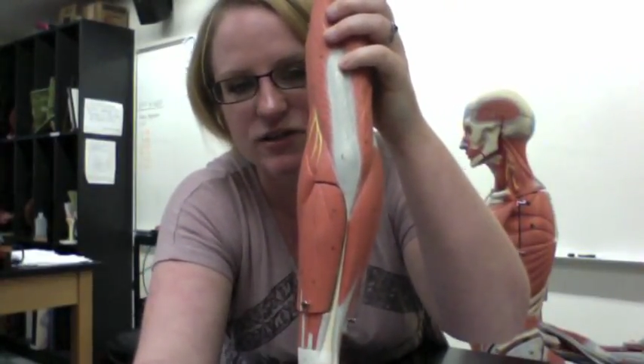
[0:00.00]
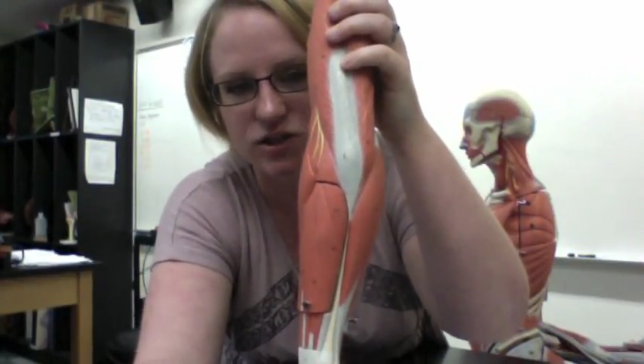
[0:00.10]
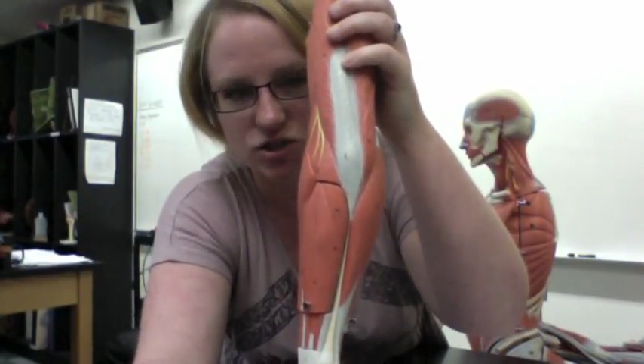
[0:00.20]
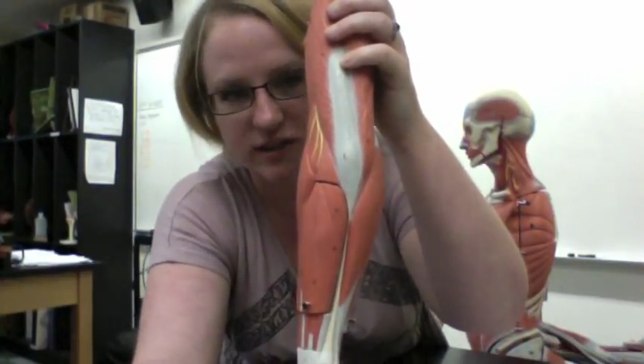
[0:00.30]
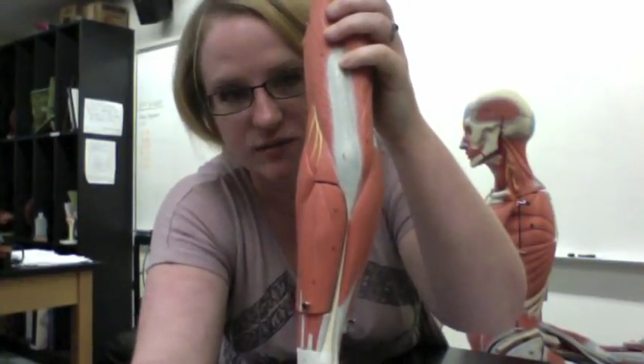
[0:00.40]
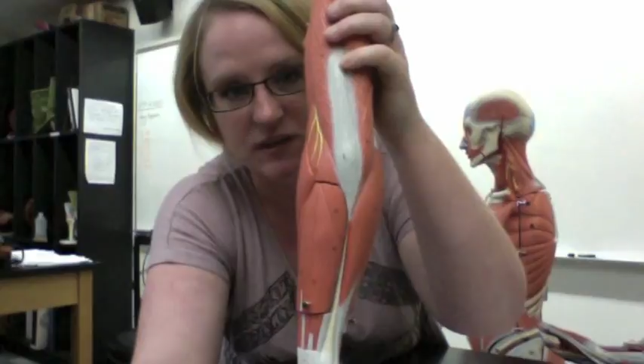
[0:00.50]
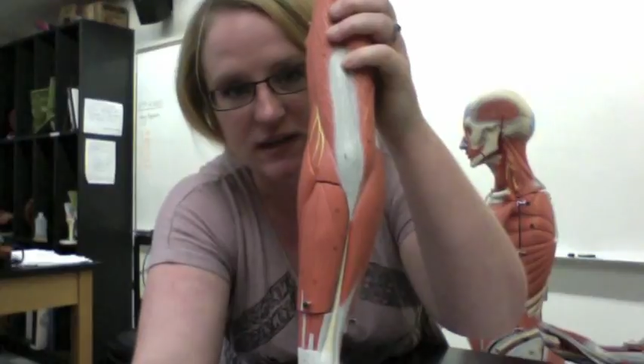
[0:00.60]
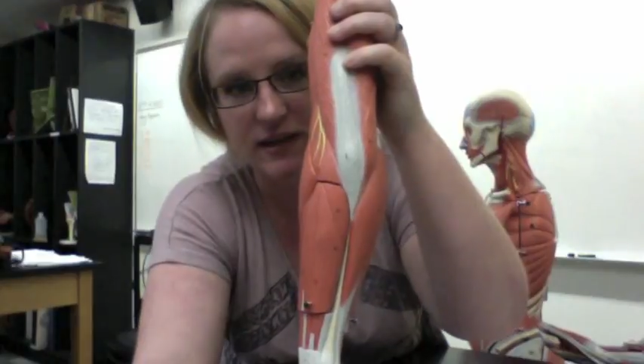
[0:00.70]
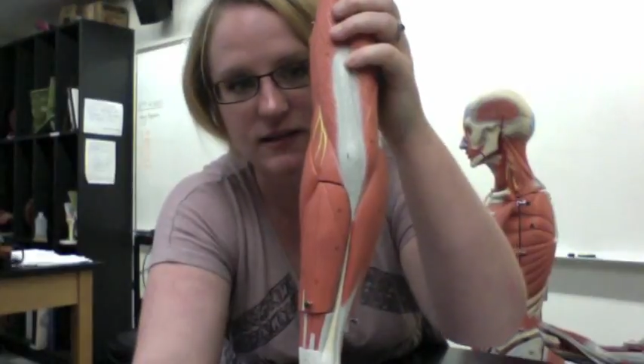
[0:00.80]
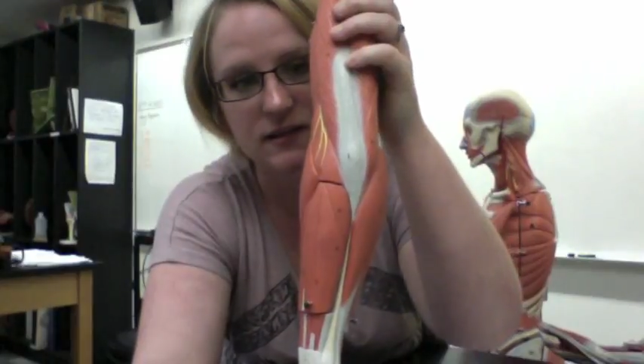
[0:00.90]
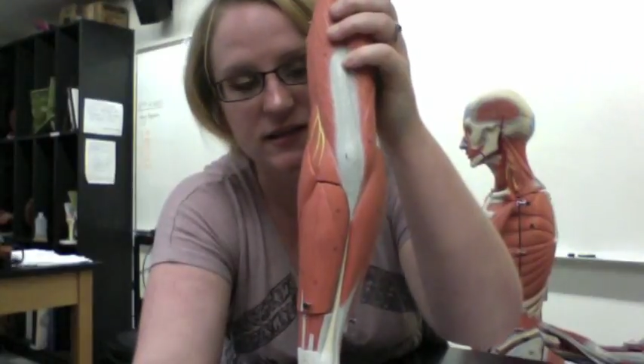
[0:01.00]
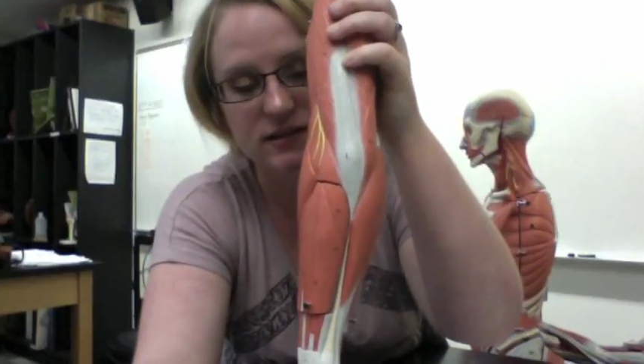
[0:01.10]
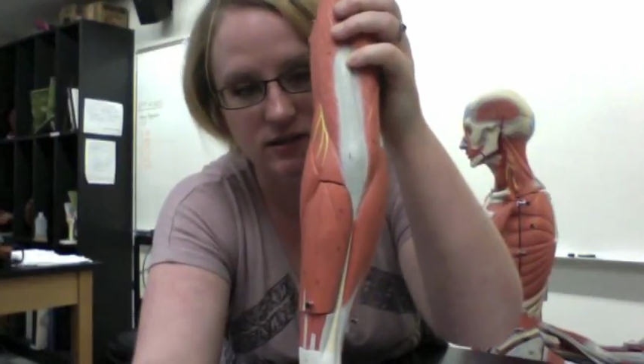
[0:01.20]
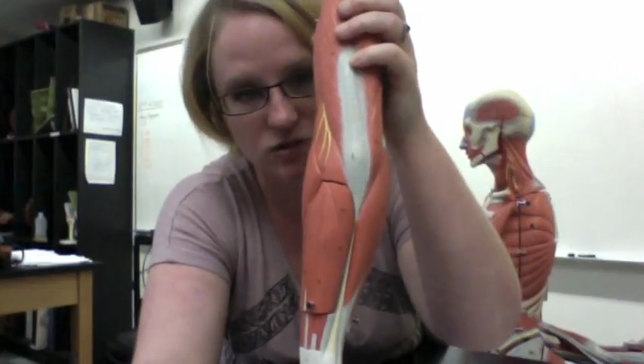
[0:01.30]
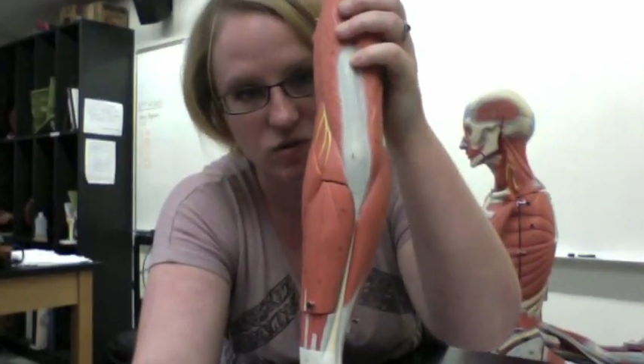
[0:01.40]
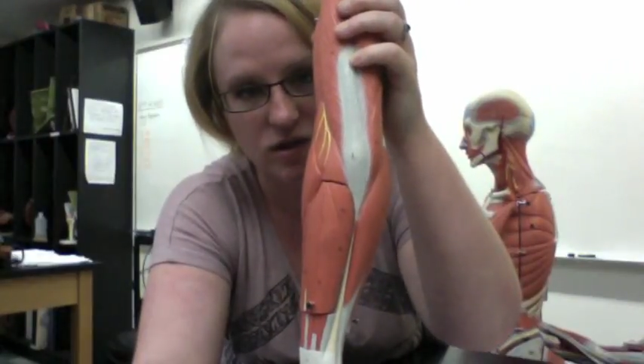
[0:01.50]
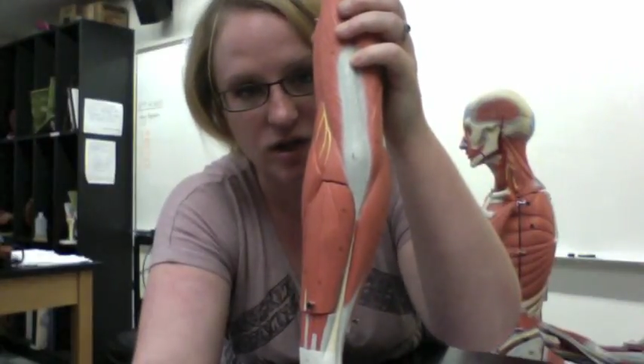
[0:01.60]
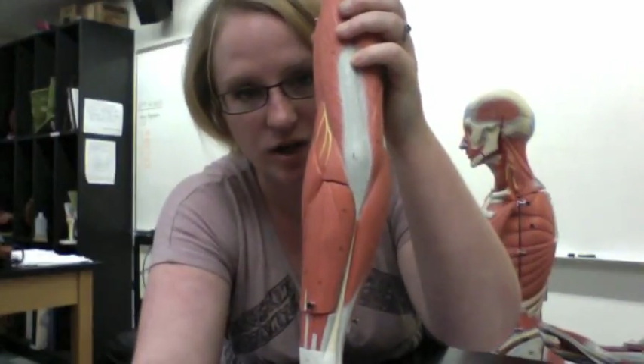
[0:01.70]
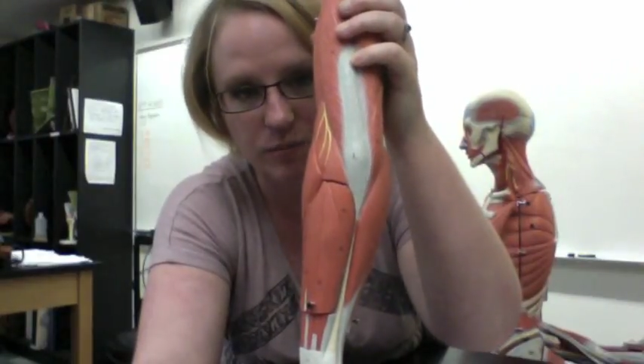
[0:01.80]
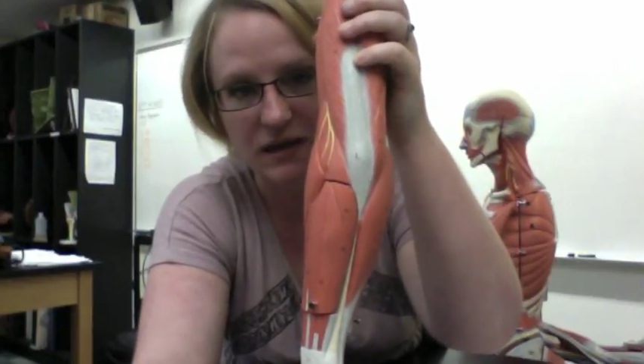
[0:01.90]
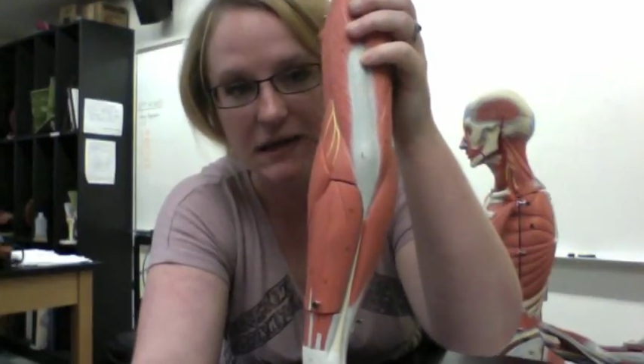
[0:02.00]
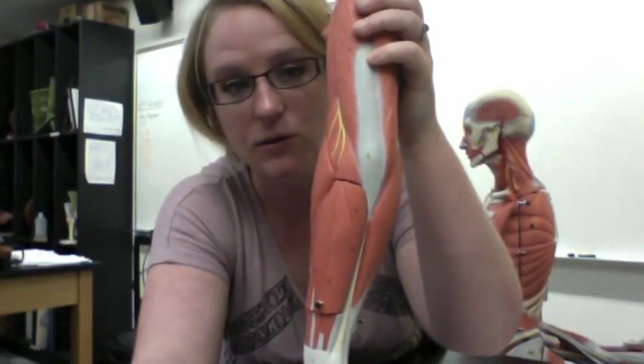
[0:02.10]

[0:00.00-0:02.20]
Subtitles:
just trust me, it's the Extensor, carpi,